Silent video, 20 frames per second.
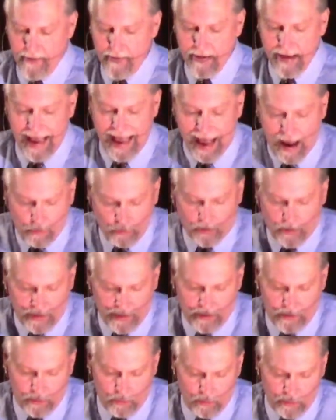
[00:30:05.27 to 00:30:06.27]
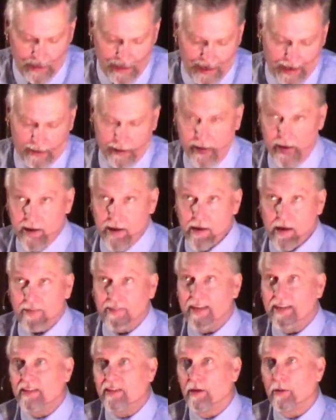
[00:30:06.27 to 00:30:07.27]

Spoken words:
How could he do that? I think